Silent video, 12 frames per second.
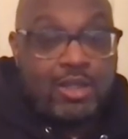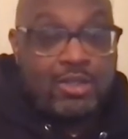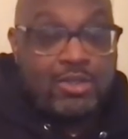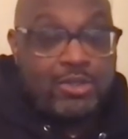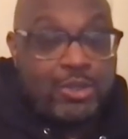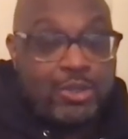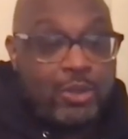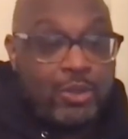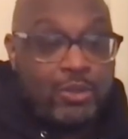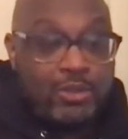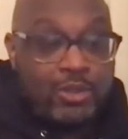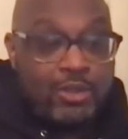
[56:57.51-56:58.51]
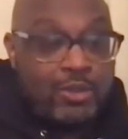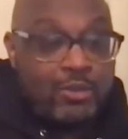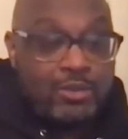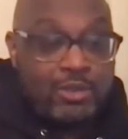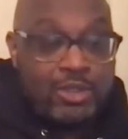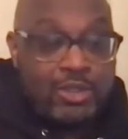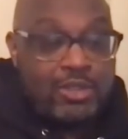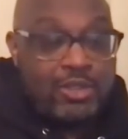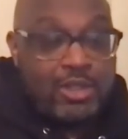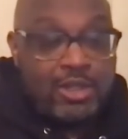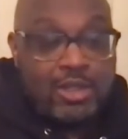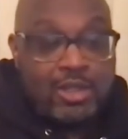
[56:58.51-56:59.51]
So you know, you're,
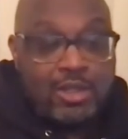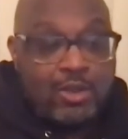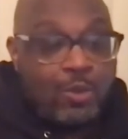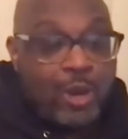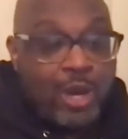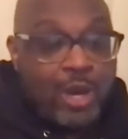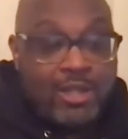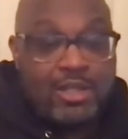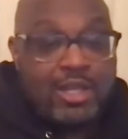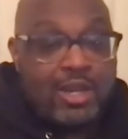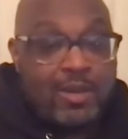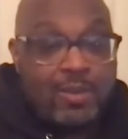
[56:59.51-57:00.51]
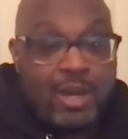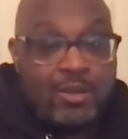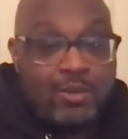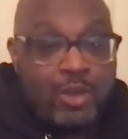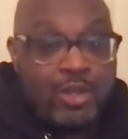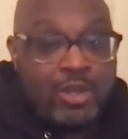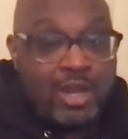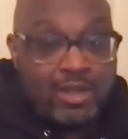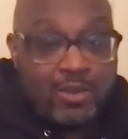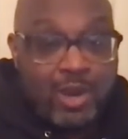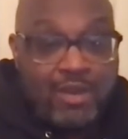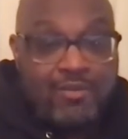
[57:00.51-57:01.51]
you're nobody's gonna care about whether or not
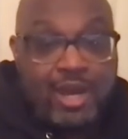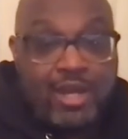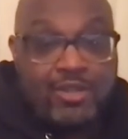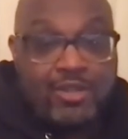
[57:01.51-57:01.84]
the Wi-Fi is